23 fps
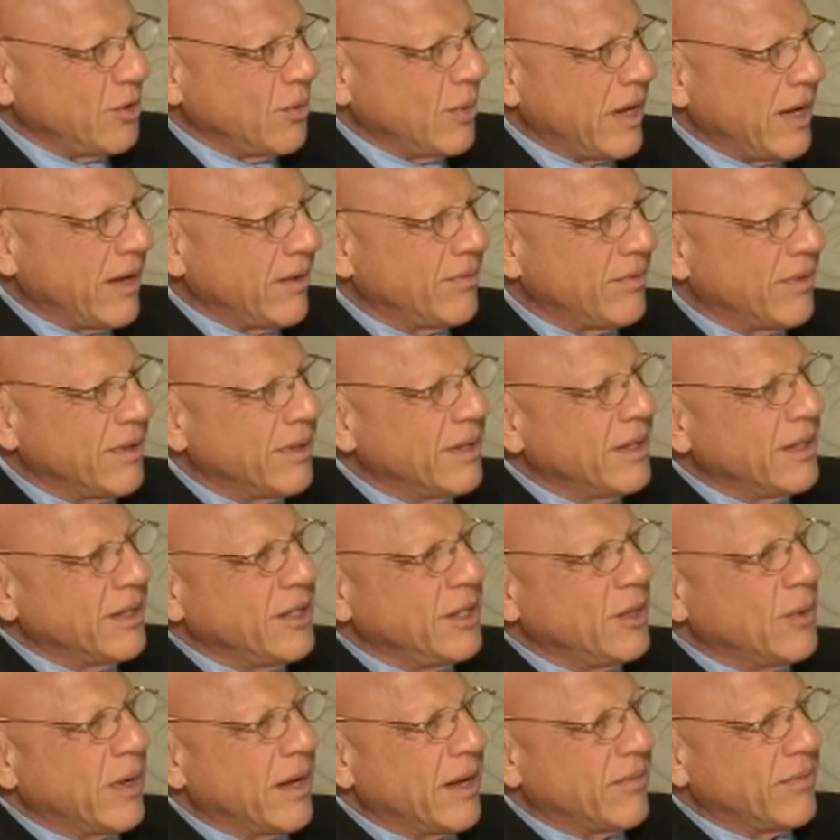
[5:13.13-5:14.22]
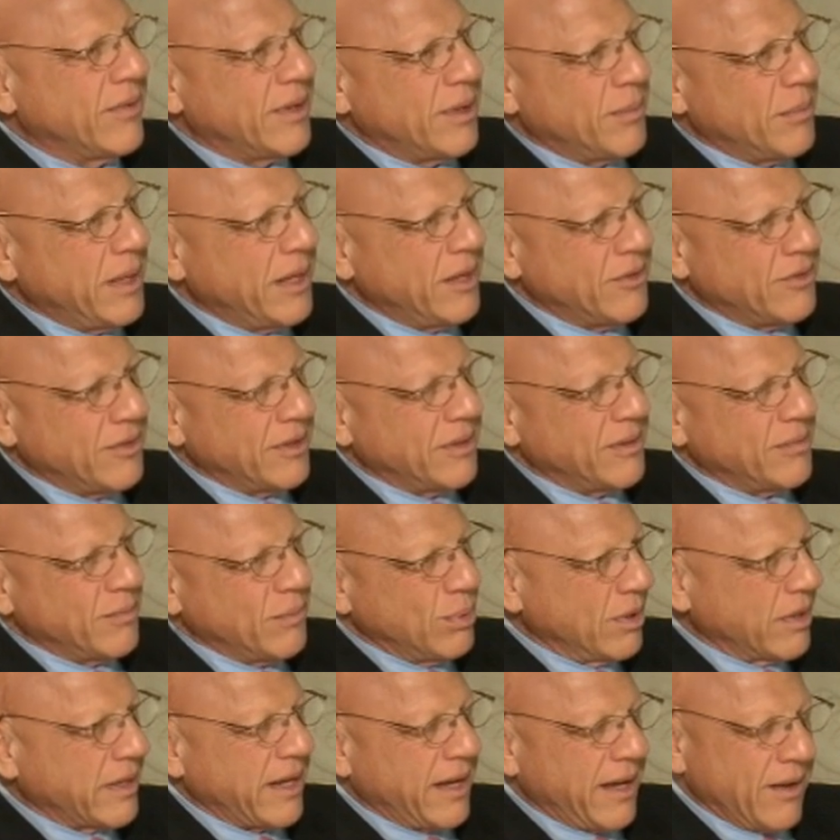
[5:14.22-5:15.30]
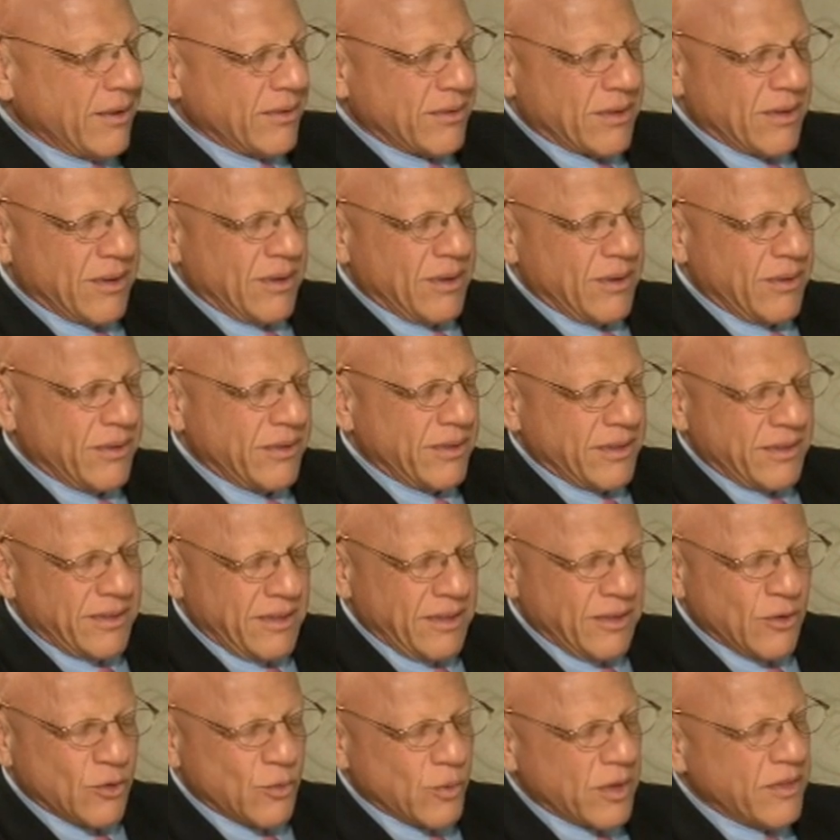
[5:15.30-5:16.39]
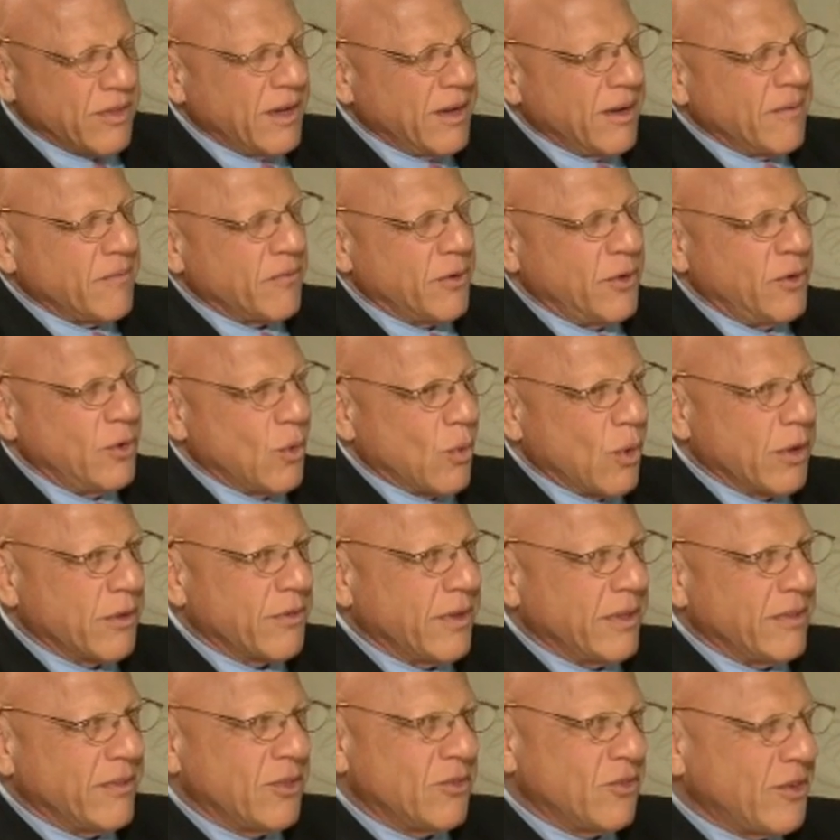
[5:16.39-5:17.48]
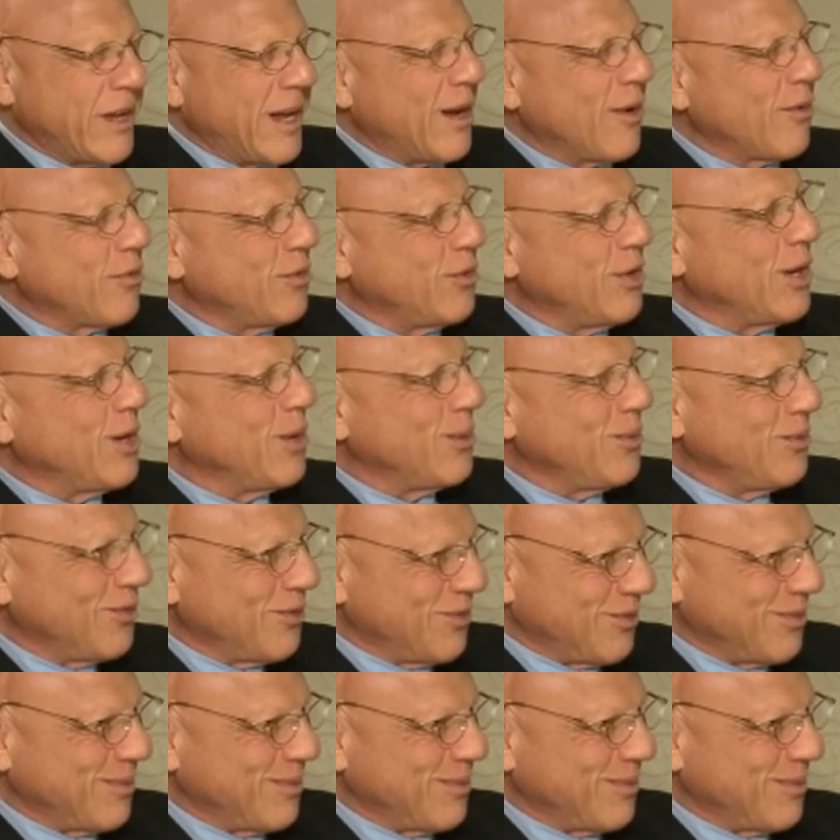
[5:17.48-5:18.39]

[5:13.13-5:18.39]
You have an amazing book out that deals with the North and the South nodes.